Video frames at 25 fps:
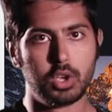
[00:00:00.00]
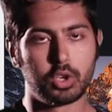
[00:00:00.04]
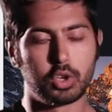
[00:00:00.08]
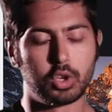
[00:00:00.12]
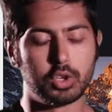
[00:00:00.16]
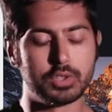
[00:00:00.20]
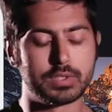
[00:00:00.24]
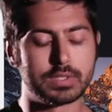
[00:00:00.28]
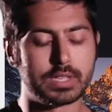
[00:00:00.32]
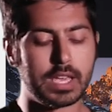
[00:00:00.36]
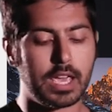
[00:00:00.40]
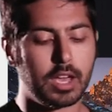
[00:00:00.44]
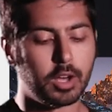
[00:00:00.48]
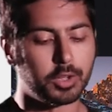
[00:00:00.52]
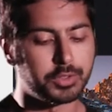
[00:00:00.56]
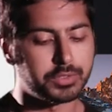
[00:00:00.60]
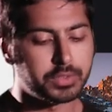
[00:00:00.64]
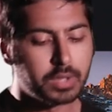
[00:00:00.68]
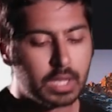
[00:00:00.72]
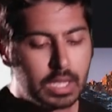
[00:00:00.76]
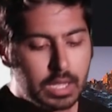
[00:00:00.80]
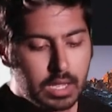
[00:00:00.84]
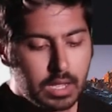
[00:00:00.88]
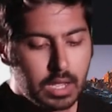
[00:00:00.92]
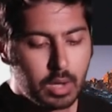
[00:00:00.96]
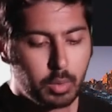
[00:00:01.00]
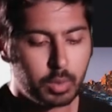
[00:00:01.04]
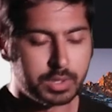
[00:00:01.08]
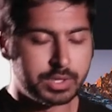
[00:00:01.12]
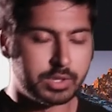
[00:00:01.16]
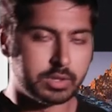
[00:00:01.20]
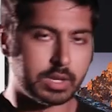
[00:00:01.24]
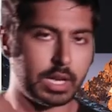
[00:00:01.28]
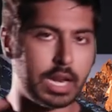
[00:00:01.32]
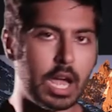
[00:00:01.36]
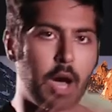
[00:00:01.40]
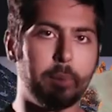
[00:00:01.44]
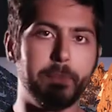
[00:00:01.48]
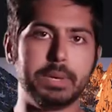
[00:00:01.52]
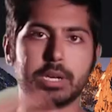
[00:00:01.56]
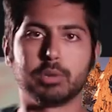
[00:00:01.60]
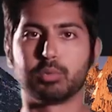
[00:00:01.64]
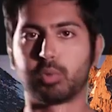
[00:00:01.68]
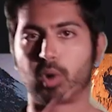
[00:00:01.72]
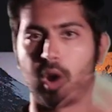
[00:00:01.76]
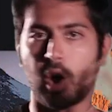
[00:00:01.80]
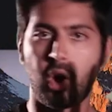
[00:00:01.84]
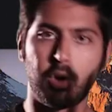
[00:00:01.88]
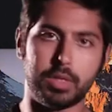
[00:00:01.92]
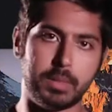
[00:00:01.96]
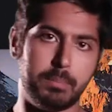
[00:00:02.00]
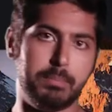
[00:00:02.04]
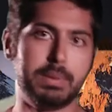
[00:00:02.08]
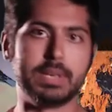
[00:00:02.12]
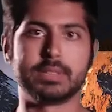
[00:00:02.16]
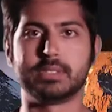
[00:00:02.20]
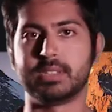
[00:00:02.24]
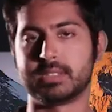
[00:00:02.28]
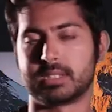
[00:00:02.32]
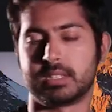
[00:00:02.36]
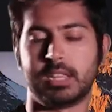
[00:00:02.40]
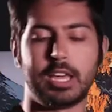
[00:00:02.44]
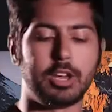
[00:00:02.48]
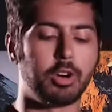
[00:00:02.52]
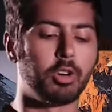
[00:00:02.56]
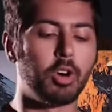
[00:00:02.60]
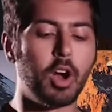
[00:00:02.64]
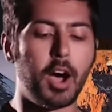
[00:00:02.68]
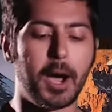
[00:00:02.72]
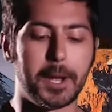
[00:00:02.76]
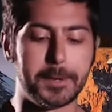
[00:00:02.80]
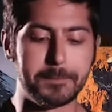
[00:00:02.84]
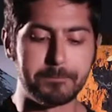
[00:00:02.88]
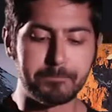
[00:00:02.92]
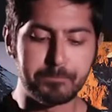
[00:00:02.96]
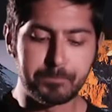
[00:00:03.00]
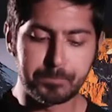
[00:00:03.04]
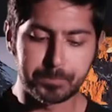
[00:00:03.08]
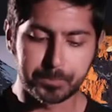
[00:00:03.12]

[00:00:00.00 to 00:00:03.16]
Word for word: good sales, which is going to help me grow the business later on.